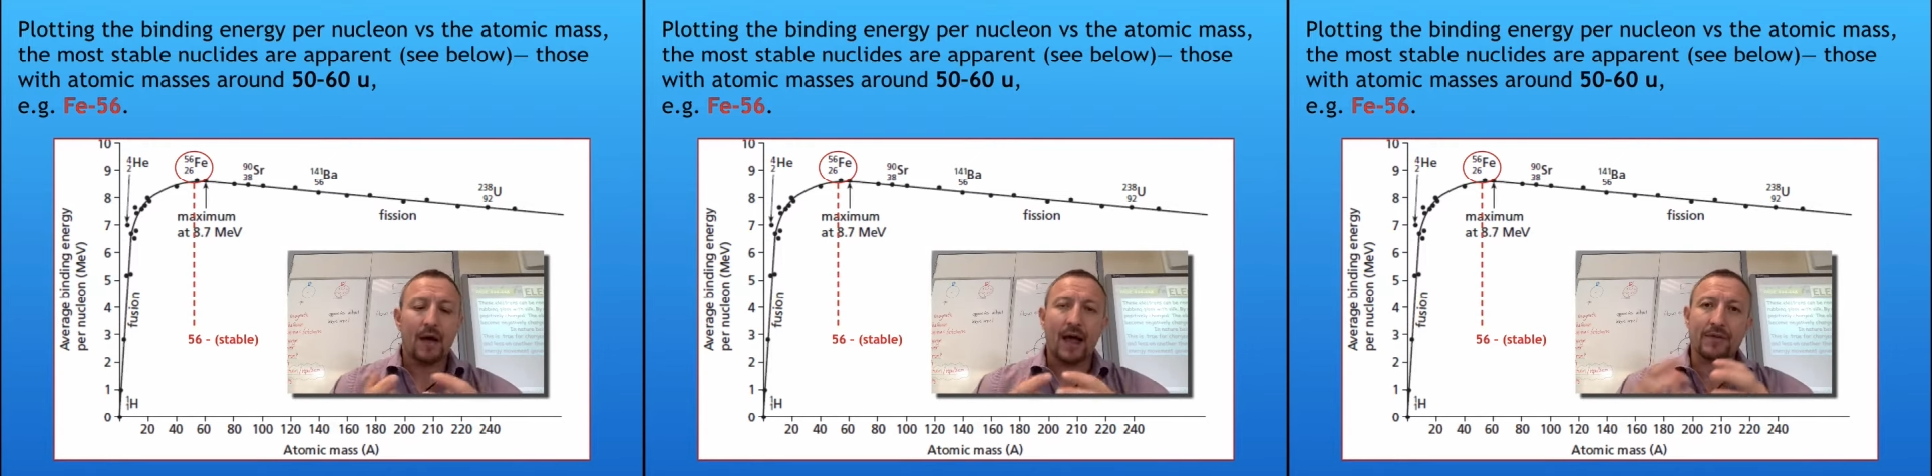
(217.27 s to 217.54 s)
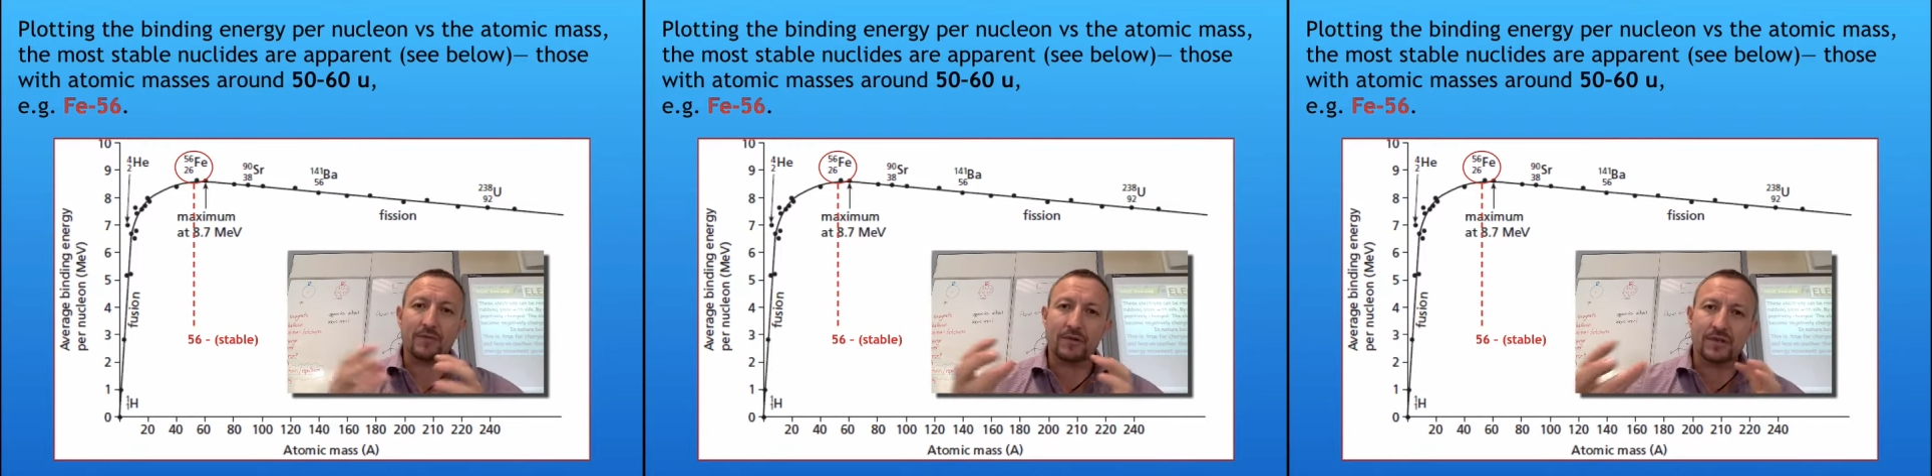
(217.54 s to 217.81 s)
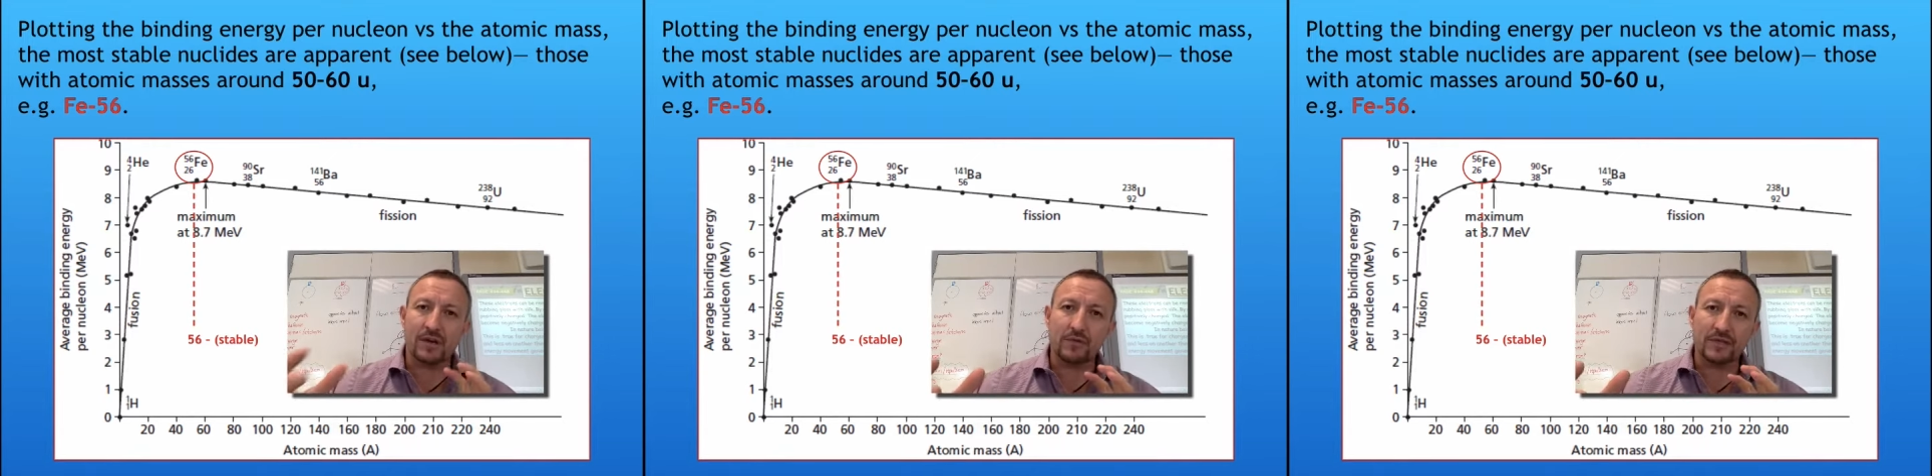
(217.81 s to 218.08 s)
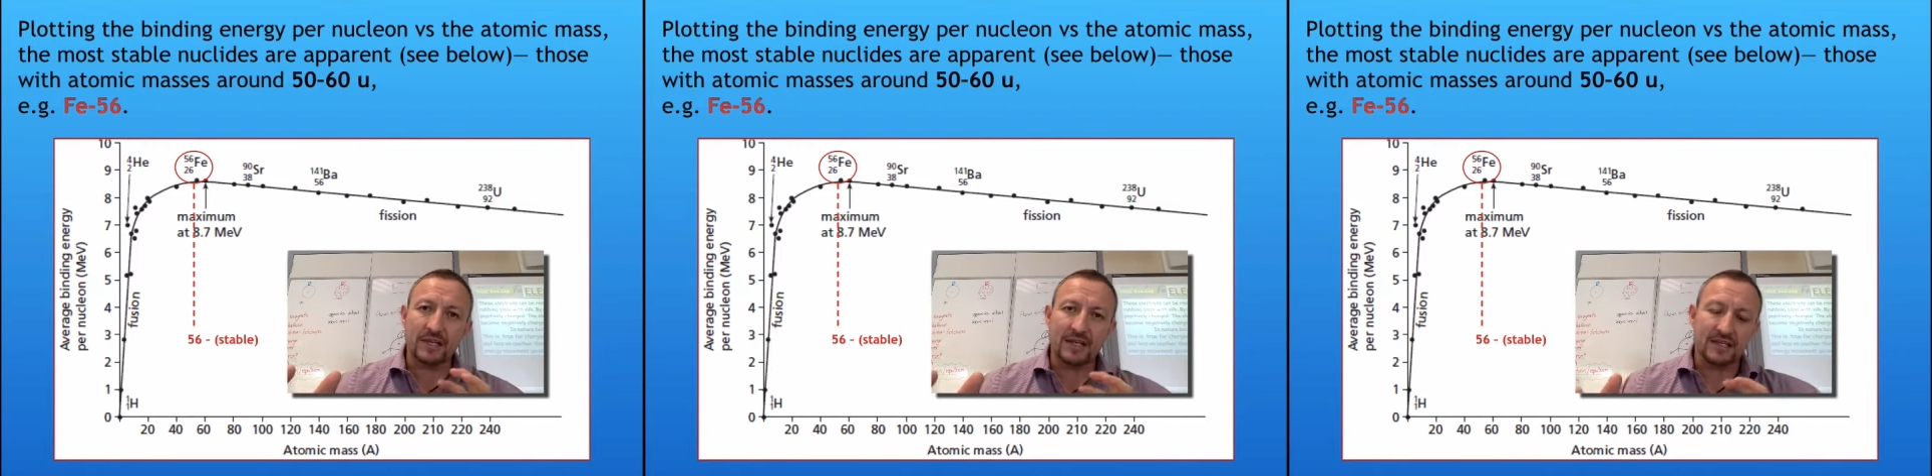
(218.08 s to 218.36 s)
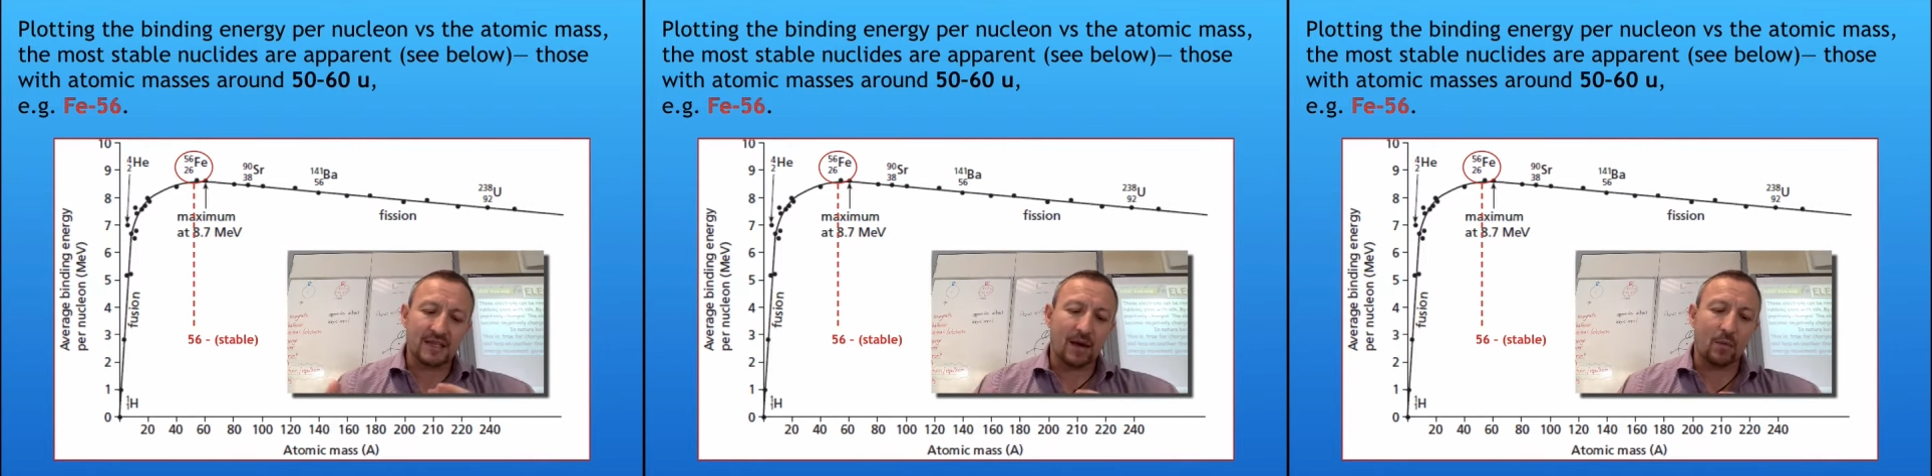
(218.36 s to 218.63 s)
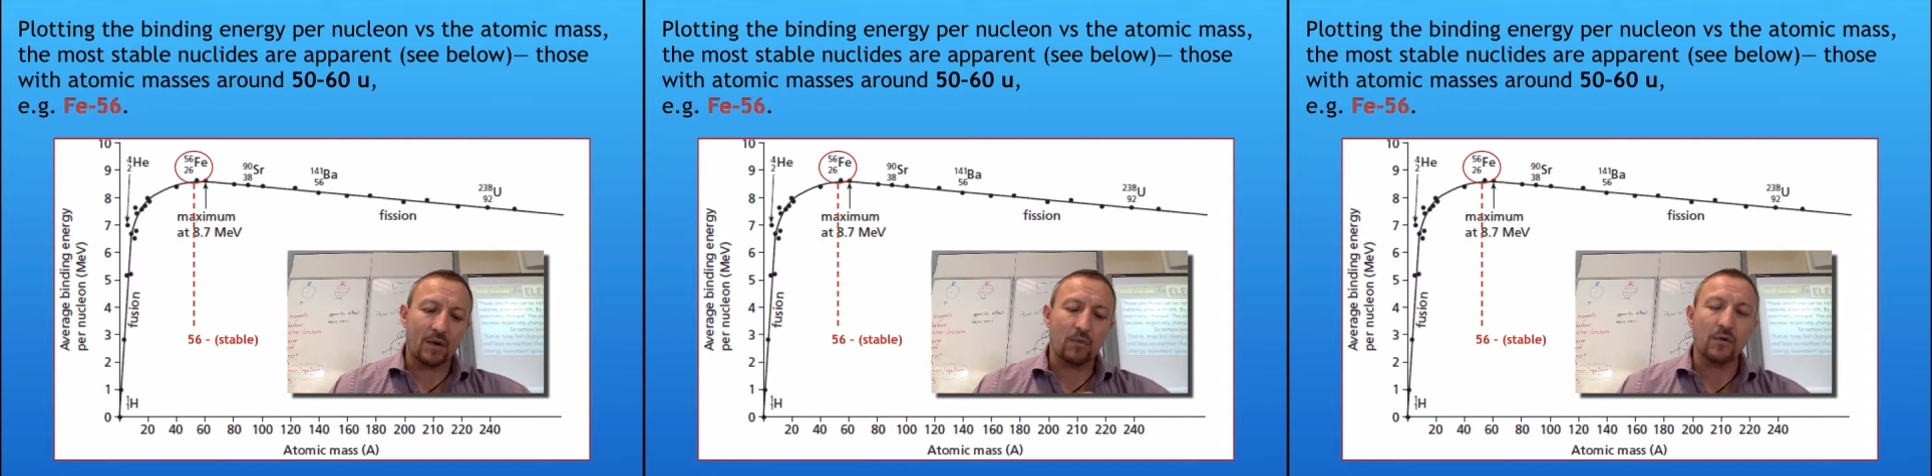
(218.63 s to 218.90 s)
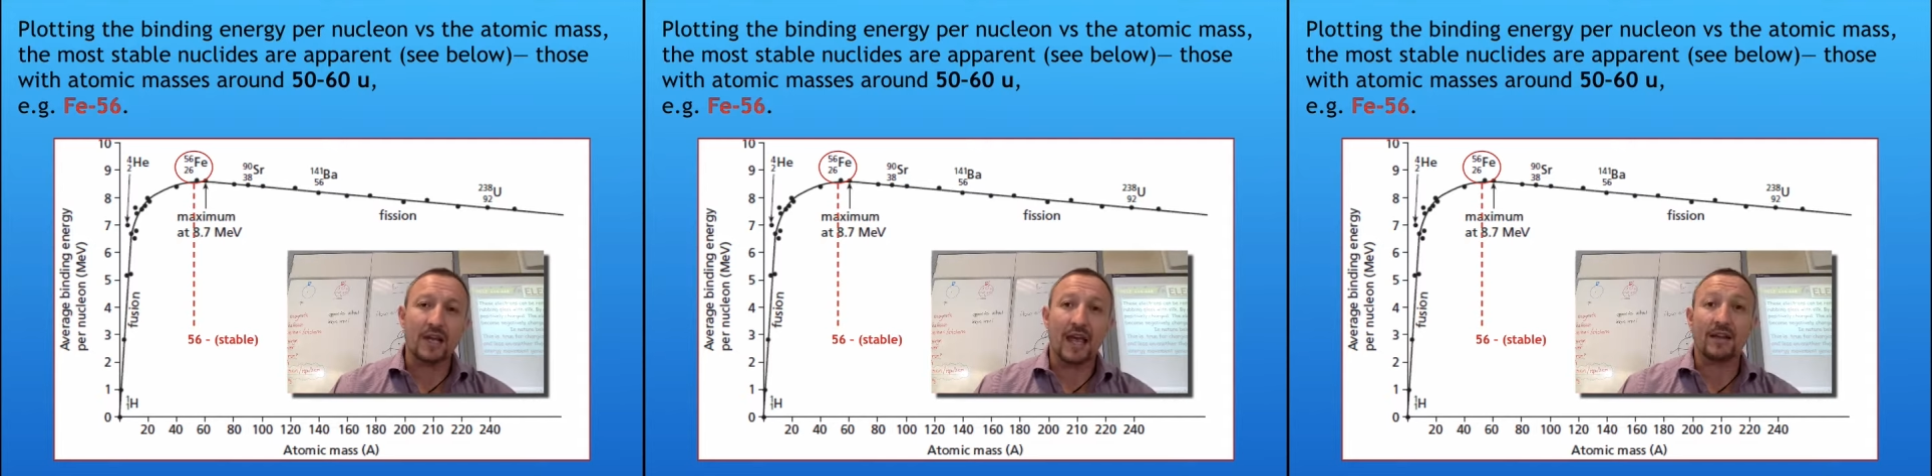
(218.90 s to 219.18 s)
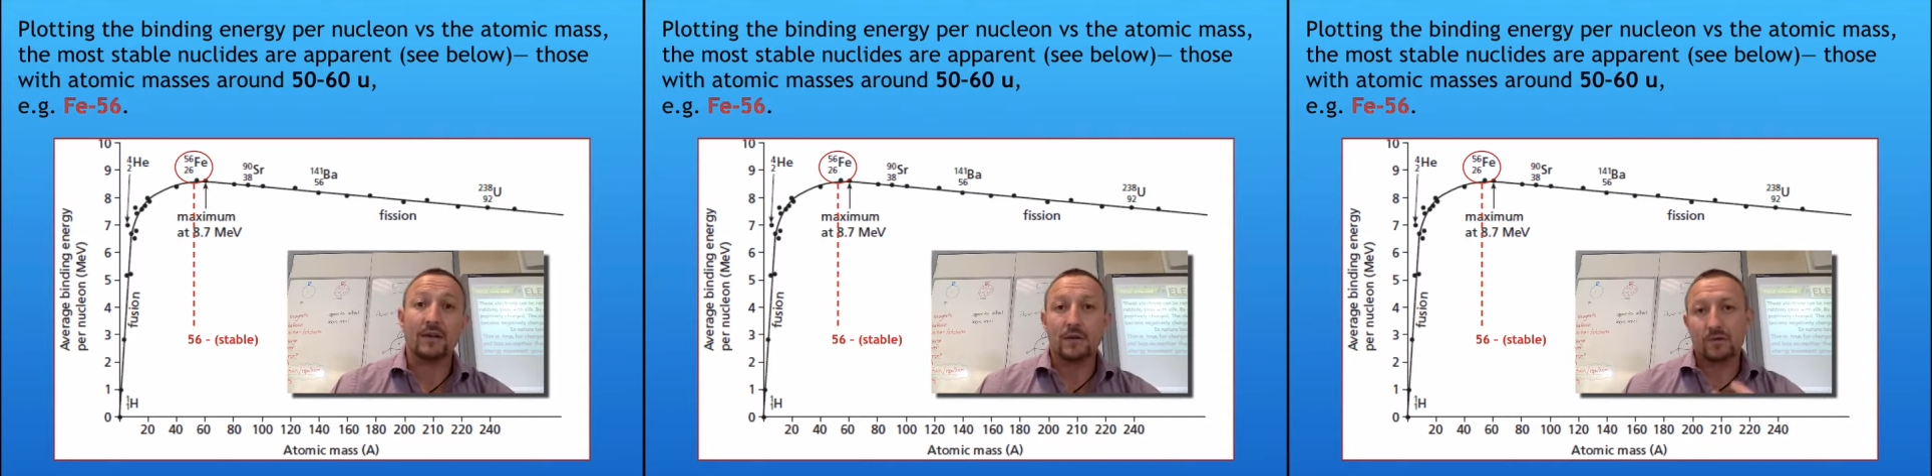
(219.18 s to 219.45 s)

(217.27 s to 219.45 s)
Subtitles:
and the result is that we will get